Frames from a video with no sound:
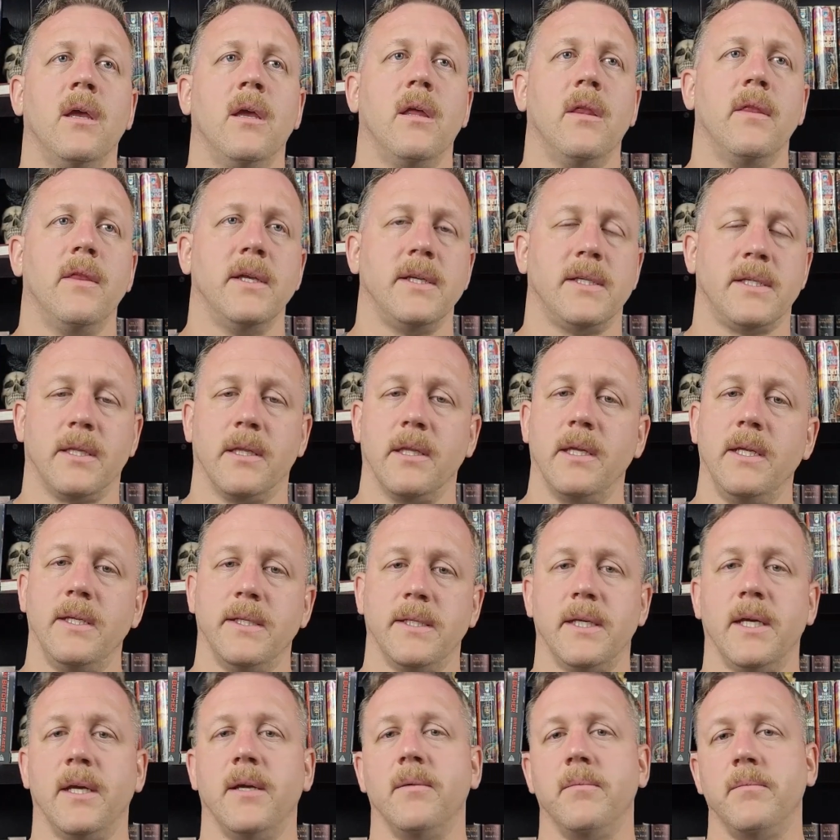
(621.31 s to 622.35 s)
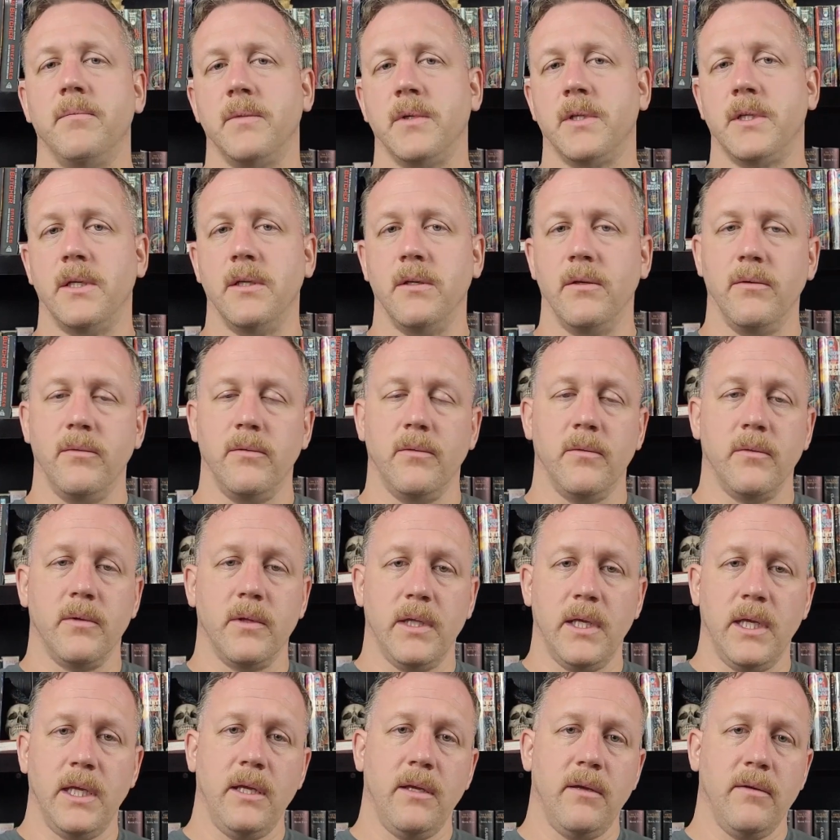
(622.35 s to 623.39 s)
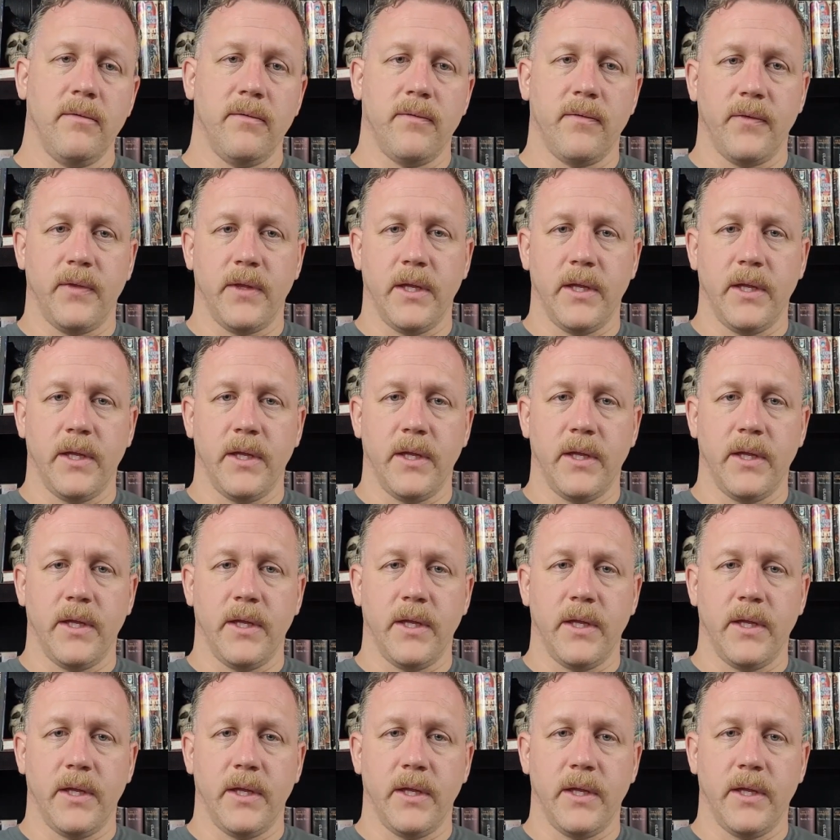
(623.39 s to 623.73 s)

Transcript: This leads them to leave.